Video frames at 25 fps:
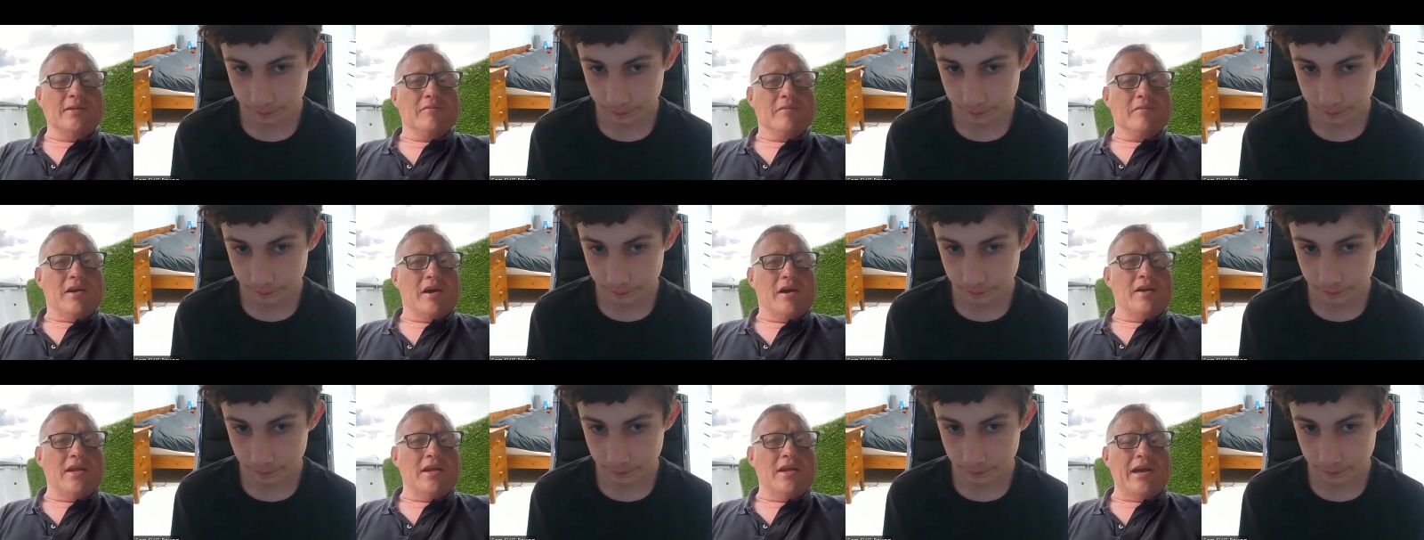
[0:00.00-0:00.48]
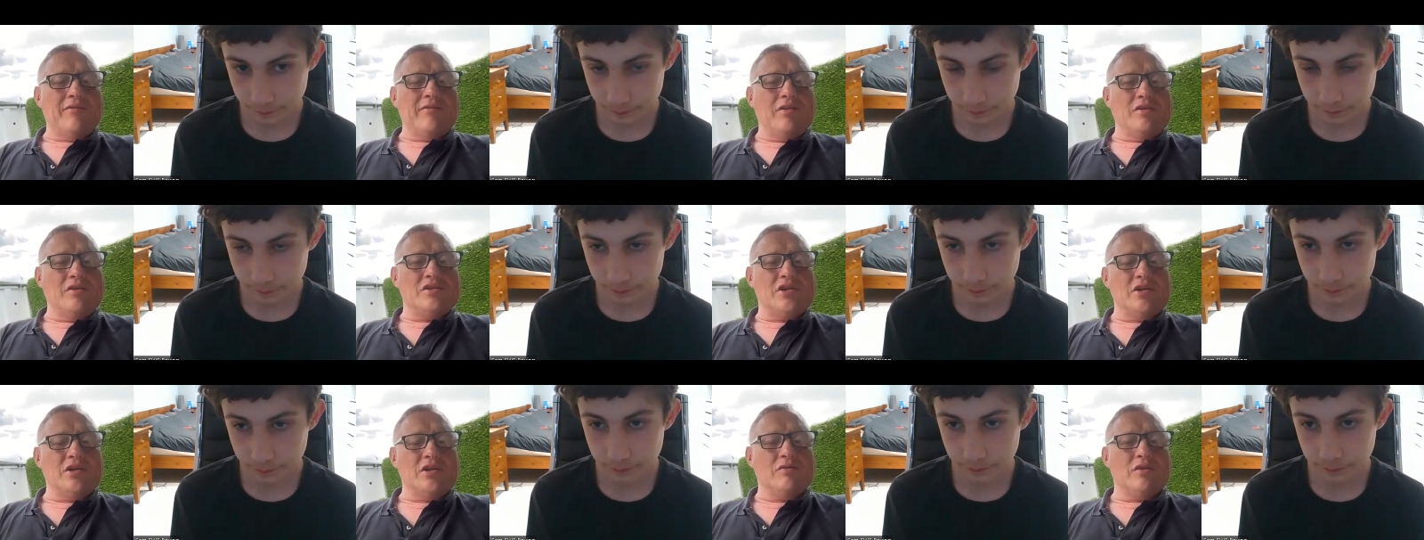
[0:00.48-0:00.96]
Speaker 1: only having
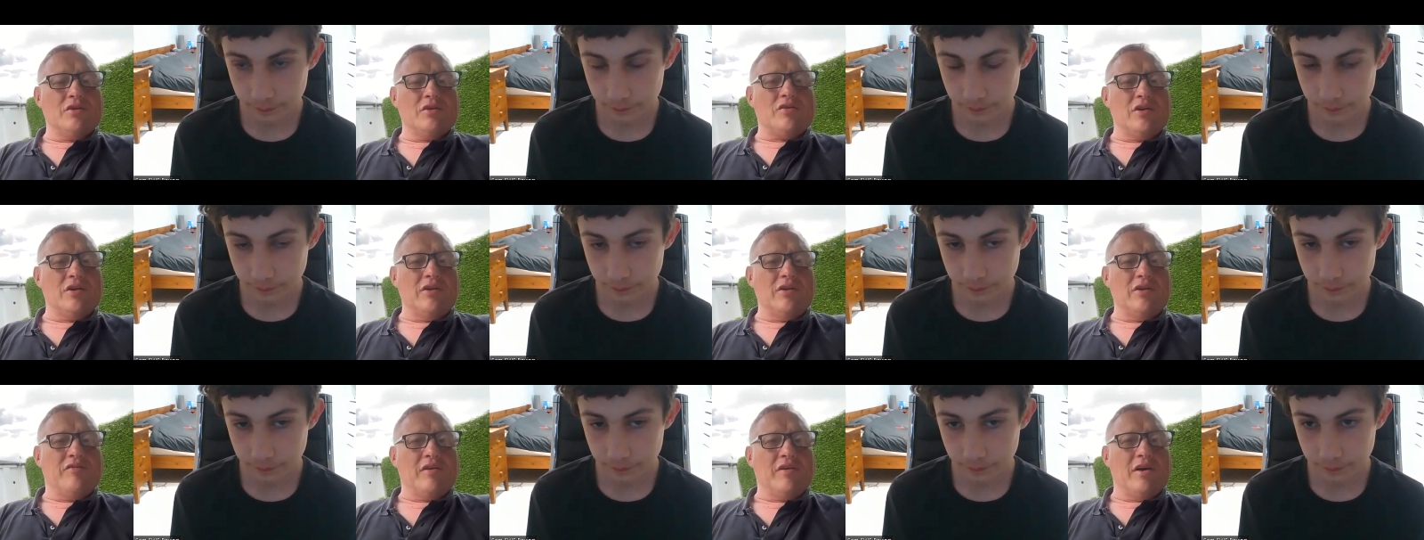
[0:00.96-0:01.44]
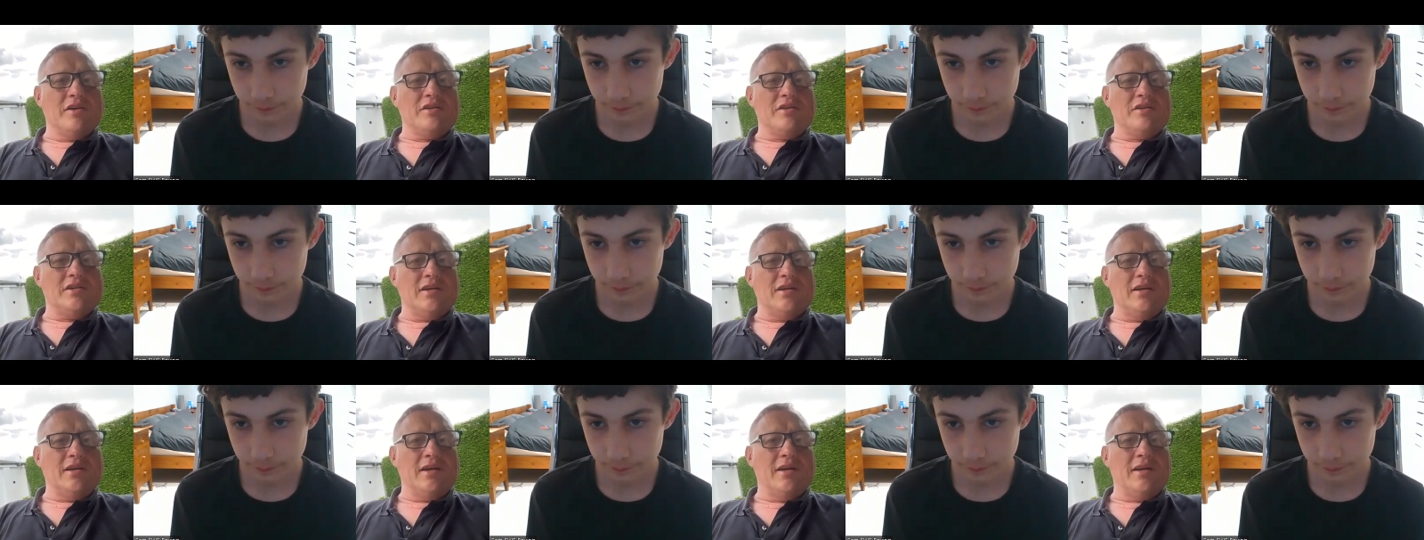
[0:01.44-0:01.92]
two or three
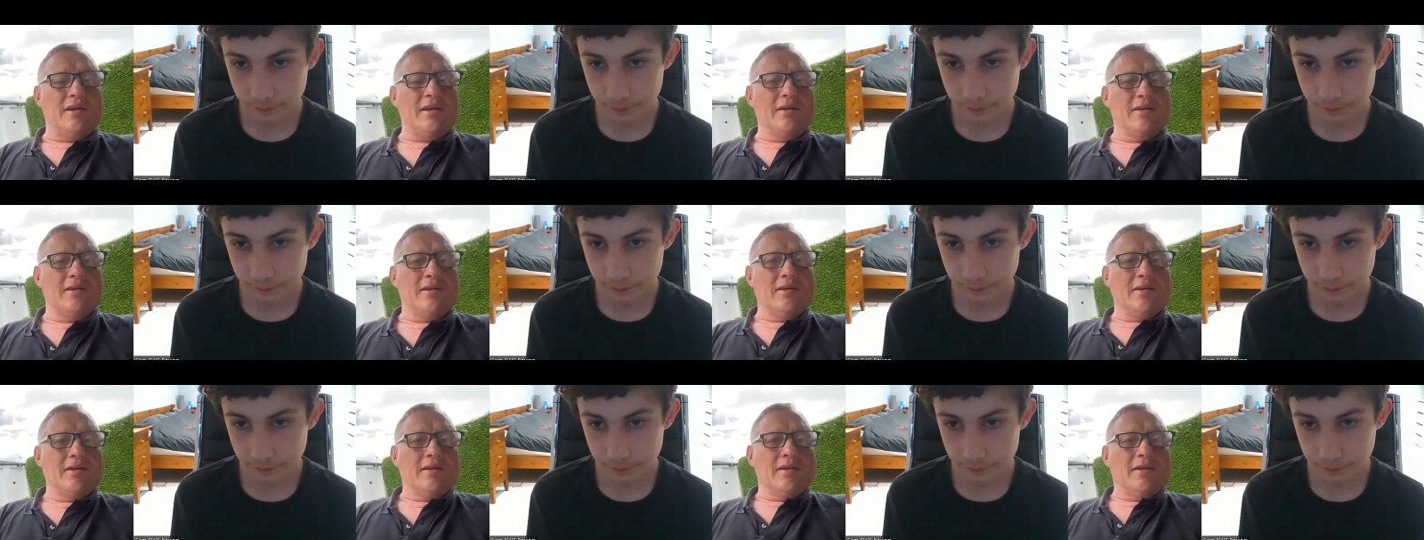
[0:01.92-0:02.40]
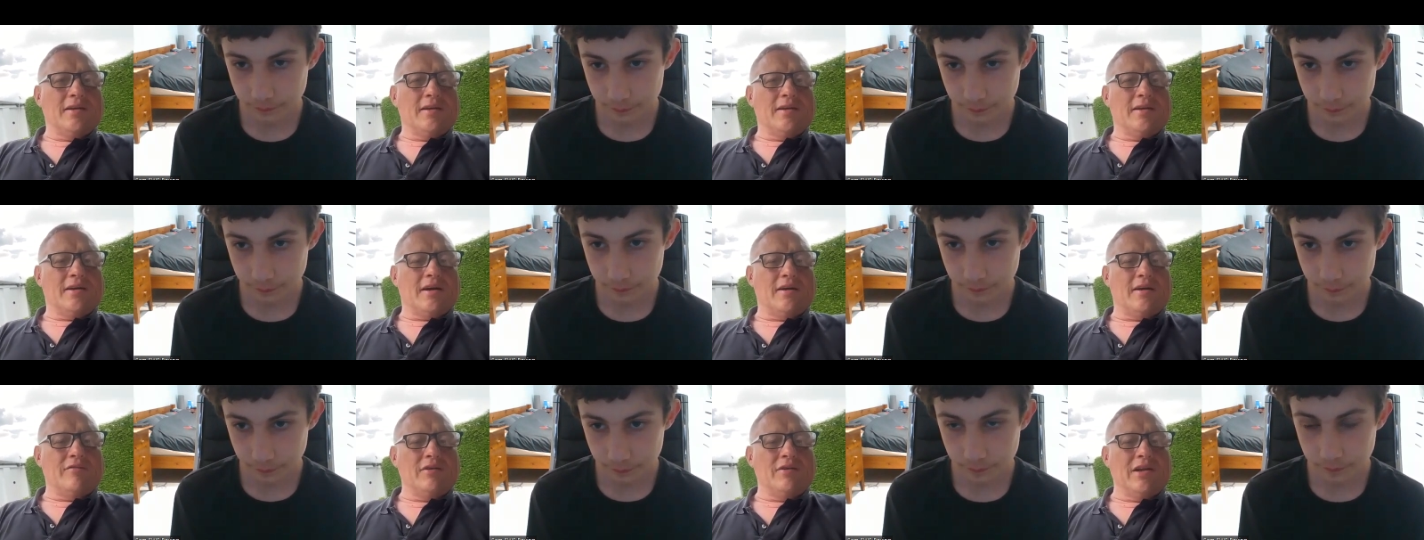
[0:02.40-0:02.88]
fights a year.
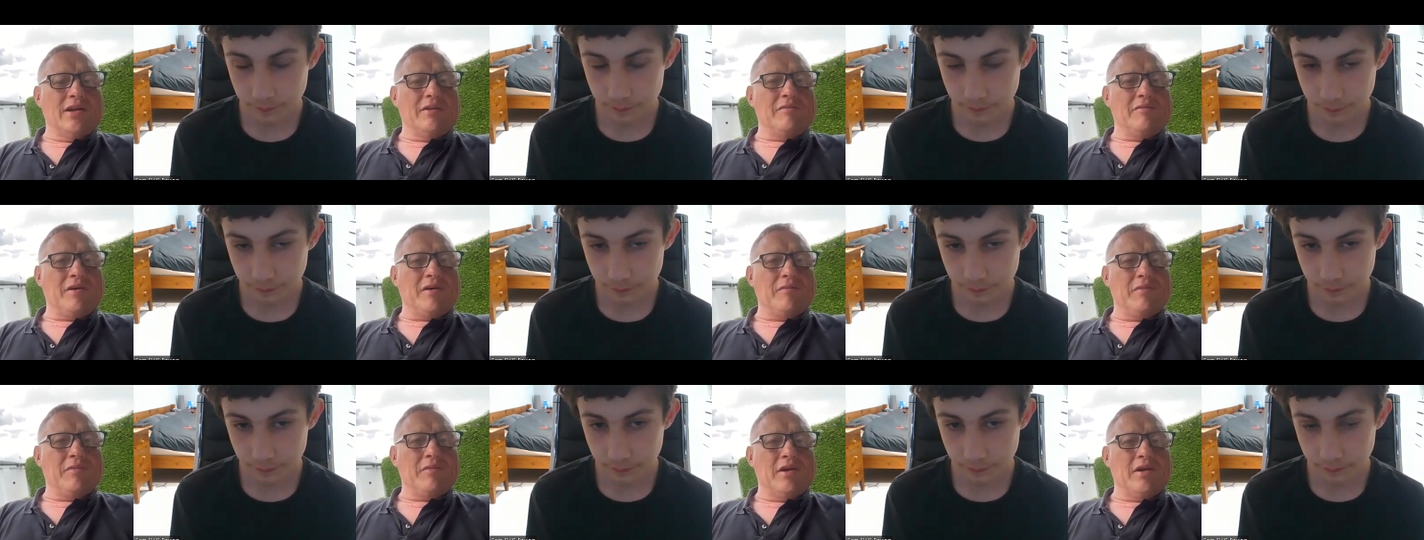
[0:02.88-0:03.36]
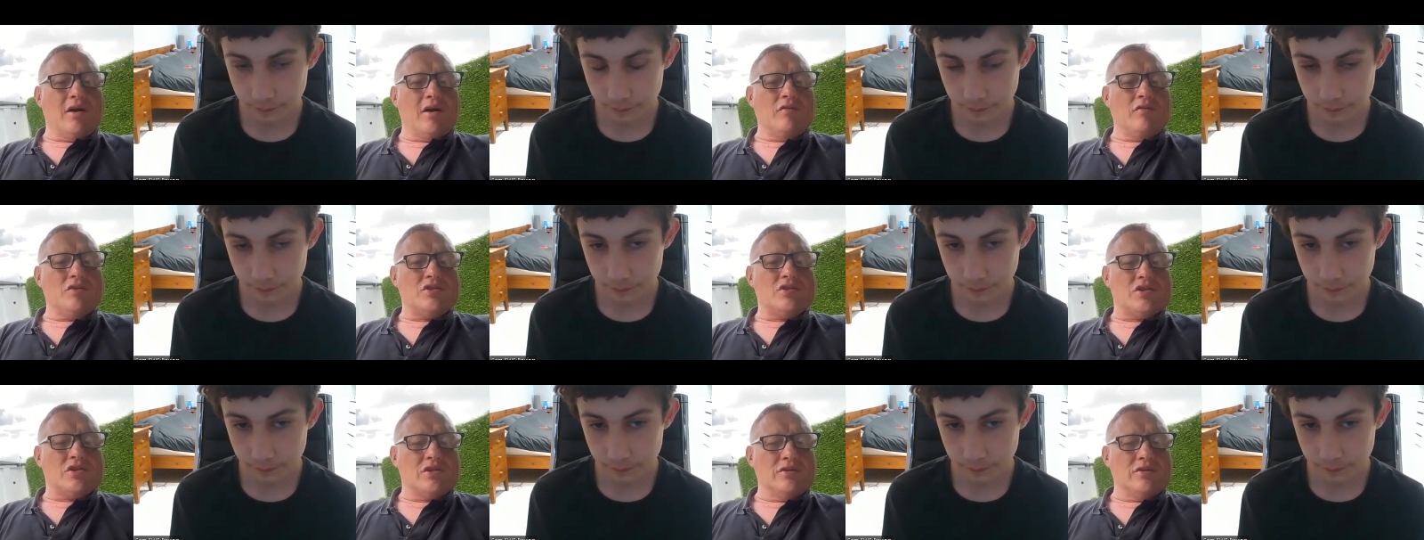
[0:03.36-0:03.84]
I really, I'm the
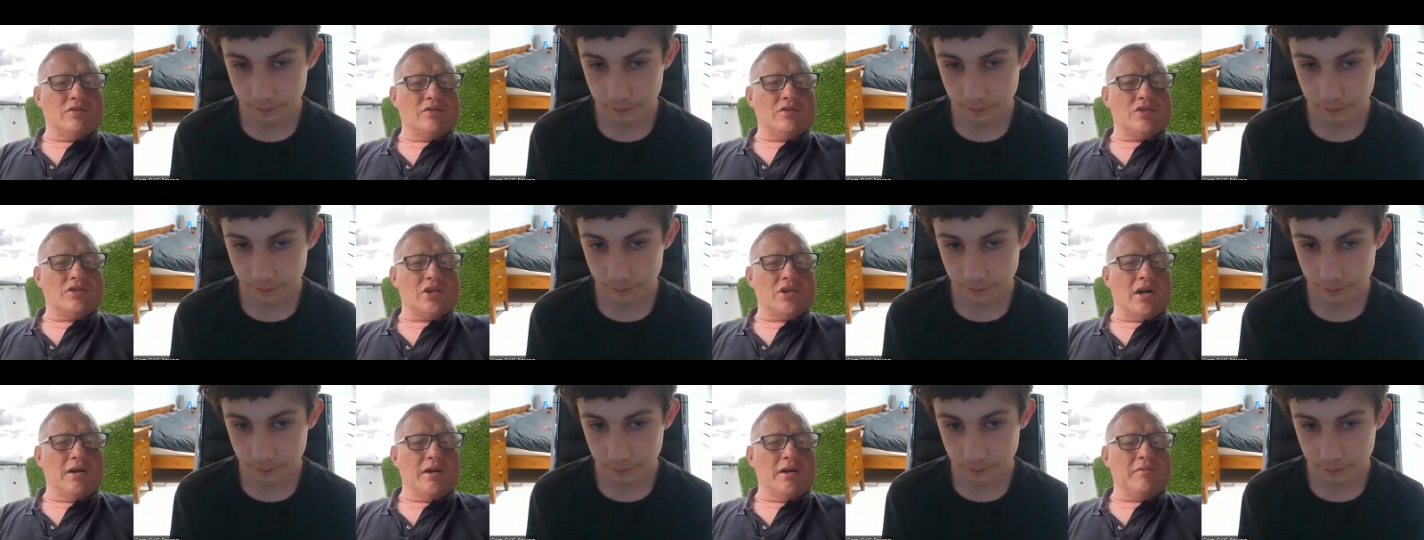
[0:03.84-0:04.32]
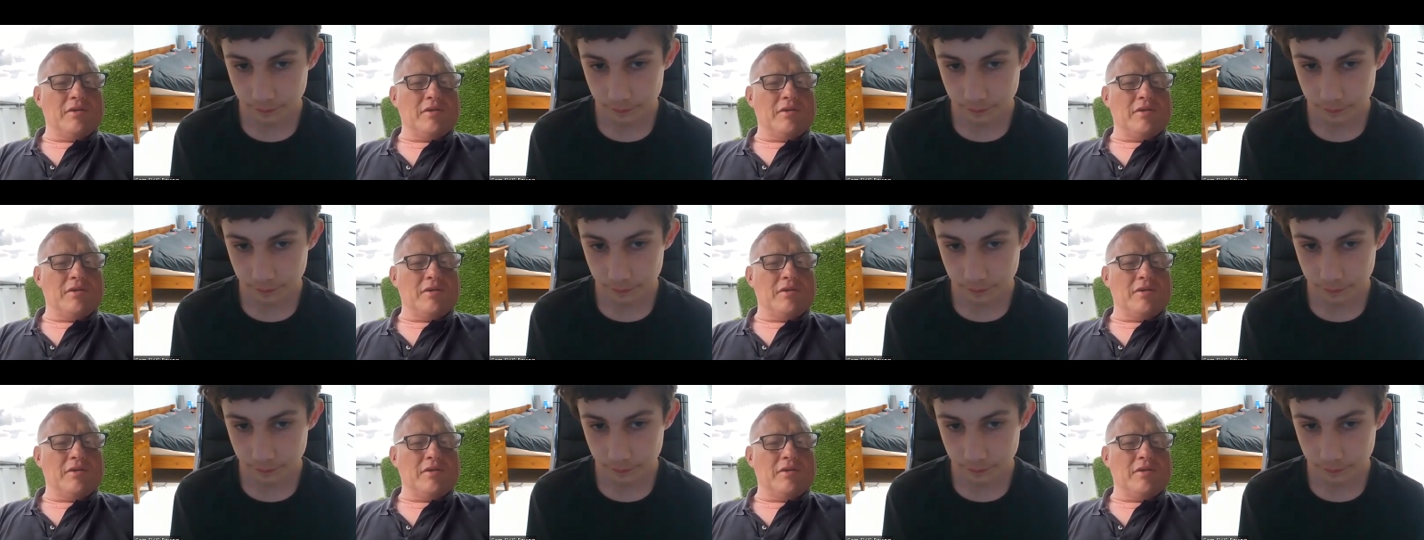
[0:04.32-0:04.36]
old school type.